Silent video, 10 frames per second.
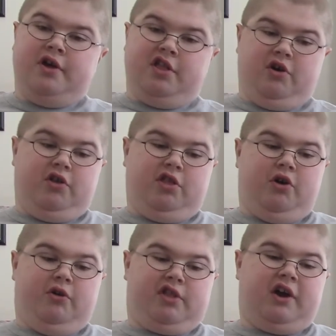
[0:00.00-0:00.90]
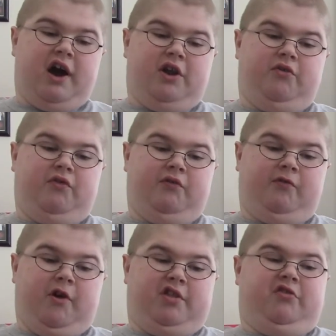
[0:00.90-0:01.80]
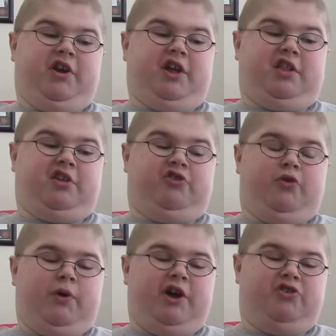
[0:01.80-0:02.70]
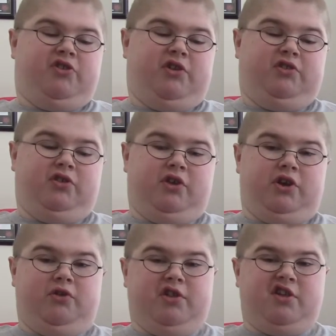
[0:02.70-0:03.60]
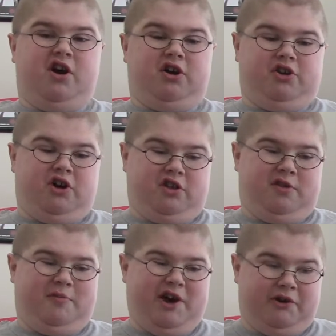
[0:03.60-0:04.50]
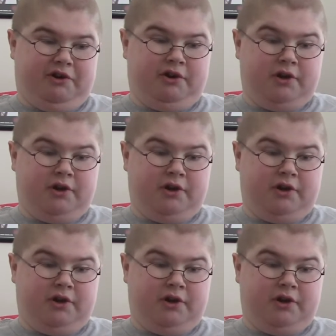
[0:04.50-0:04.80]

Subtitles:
So it's kind of a frustrating situation that, you know, the song talks about.